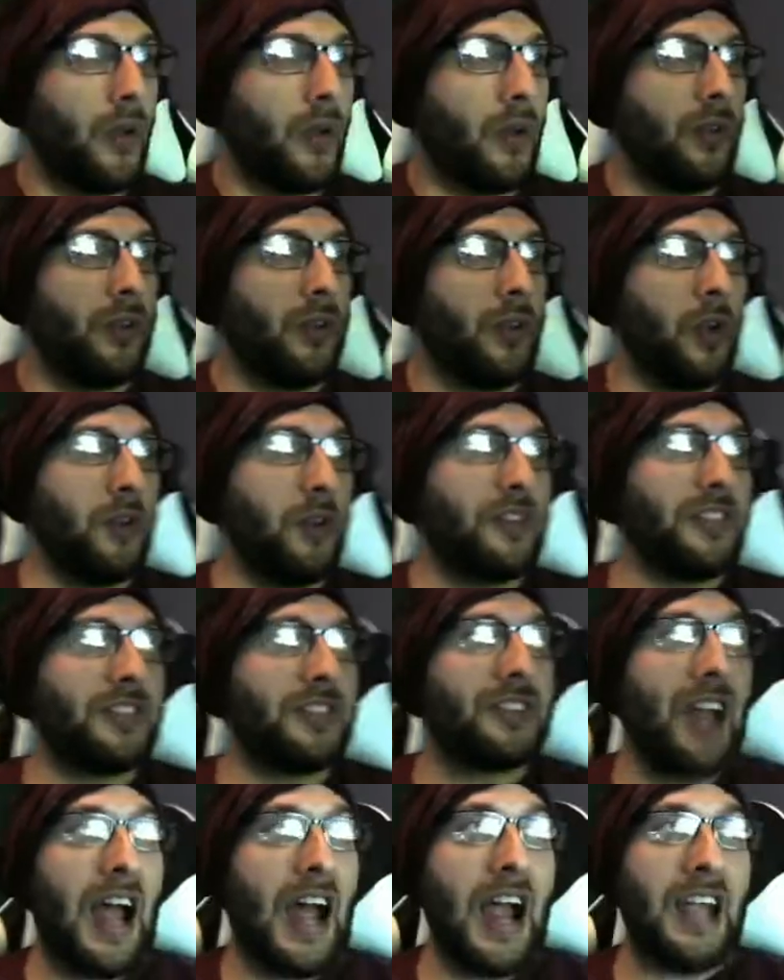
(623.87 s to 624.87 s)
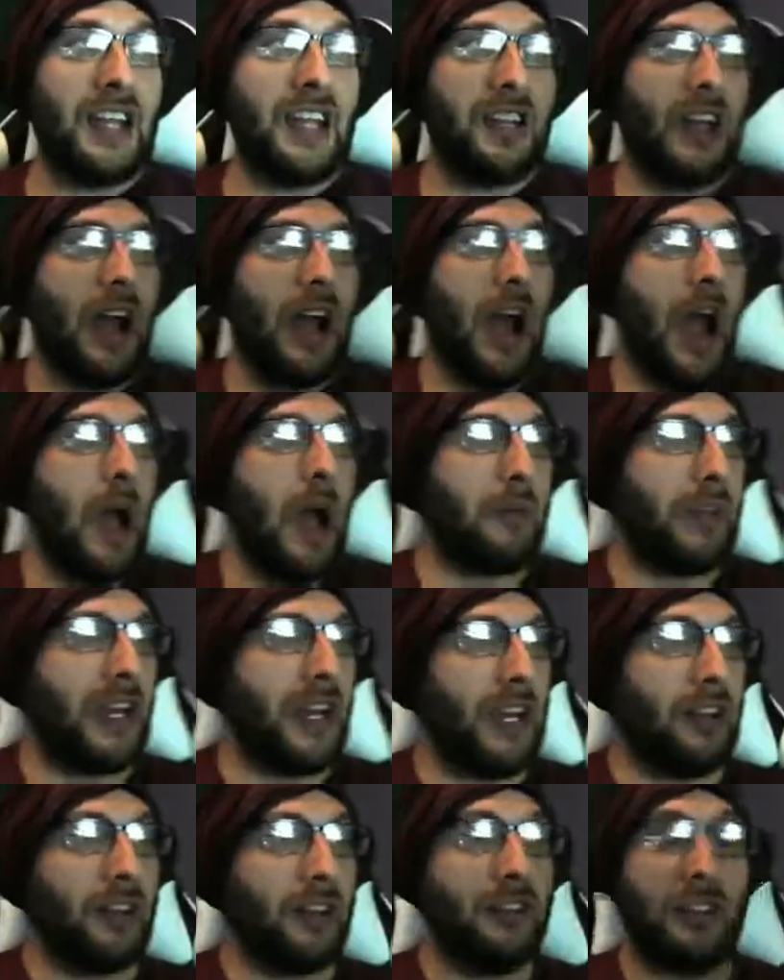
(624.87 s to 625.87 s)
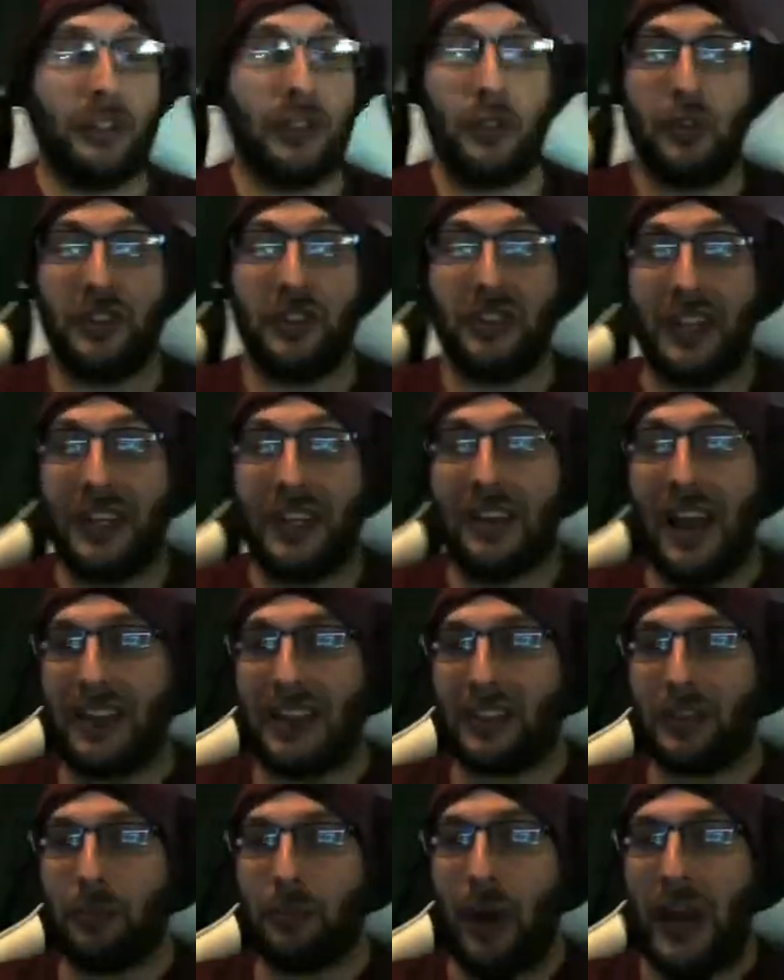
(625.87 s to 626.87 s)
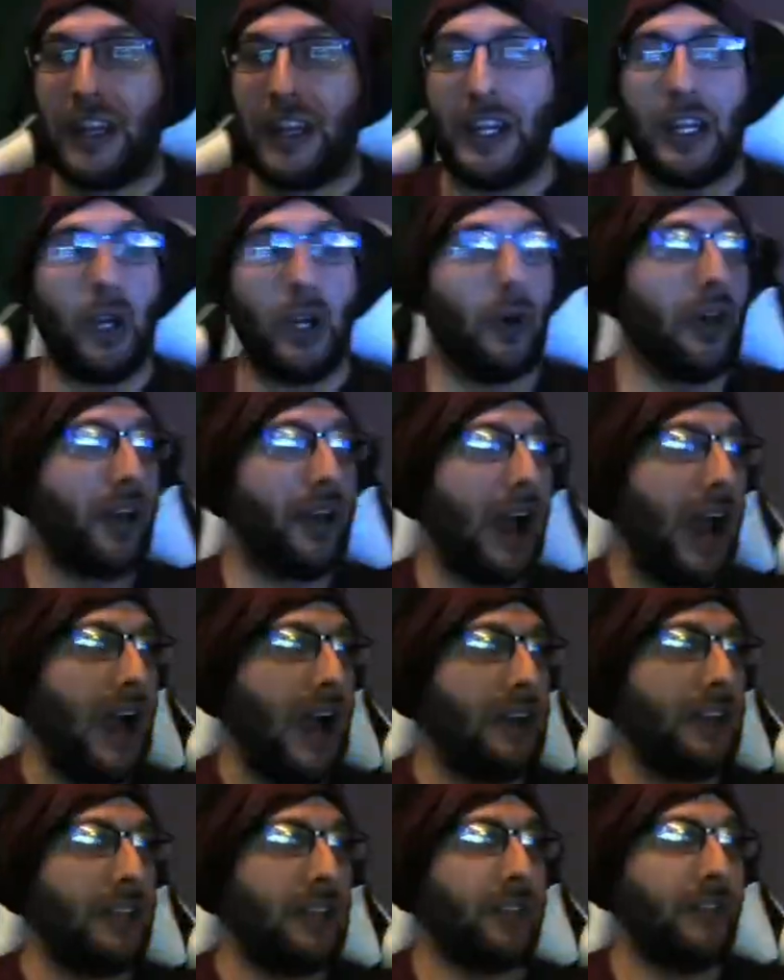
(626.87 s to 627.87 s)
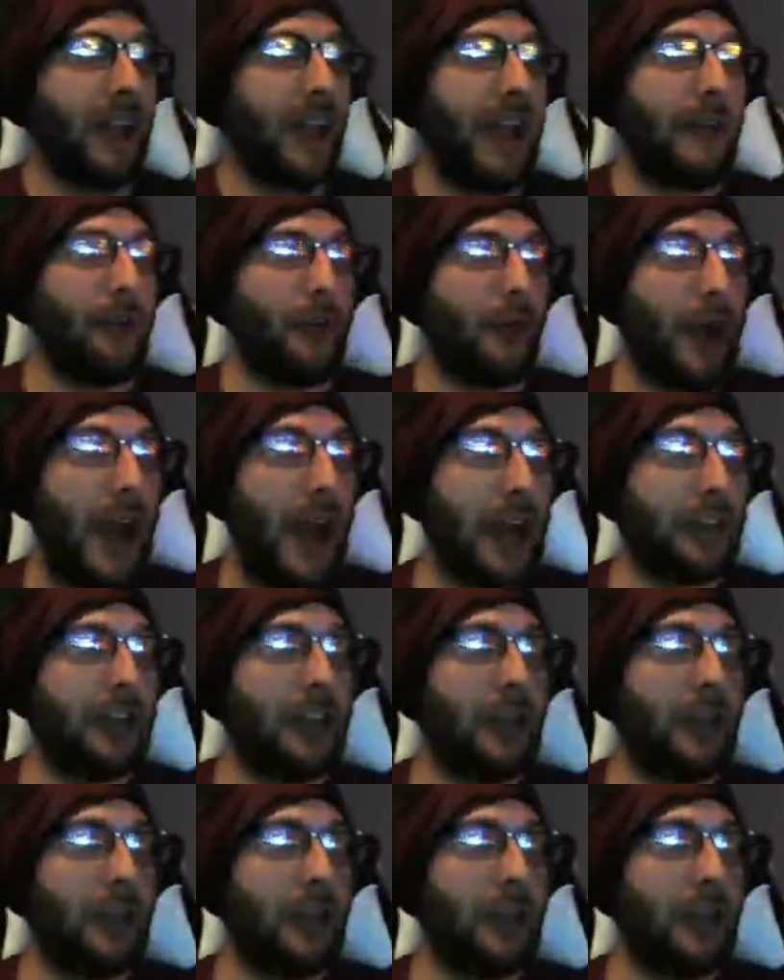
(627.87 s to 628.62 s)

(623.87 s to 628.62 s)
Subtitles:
Dudes is dying. I'm healing. Did you see that spike heal? And I didn't even have Rally